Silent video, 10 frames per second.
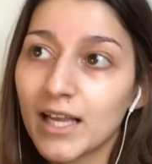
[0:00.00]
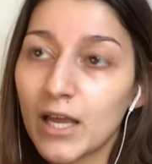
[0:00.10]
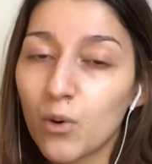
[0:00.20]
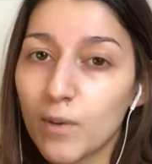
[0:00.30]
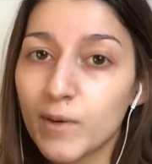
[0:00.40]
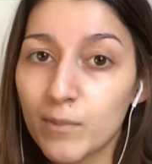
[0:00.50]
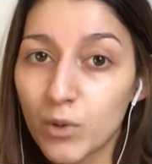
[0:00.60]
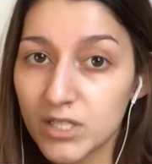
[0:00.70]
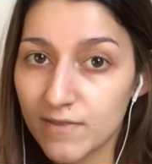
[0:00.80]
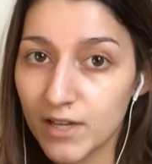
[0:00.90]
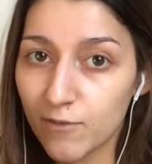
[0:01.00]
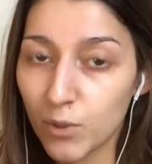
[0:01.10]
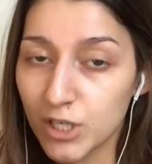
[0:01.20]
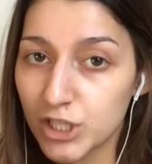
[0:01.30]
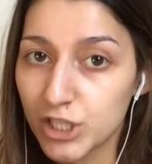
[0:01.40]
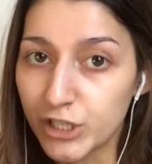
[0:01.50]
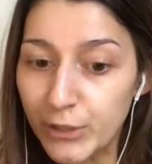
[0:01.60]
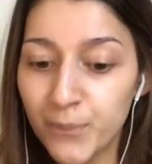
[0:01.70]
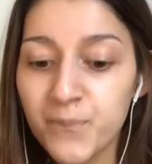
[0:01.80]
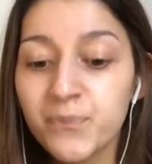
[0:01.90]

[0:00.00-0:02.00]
incorporate more stuff that I've wanted to do.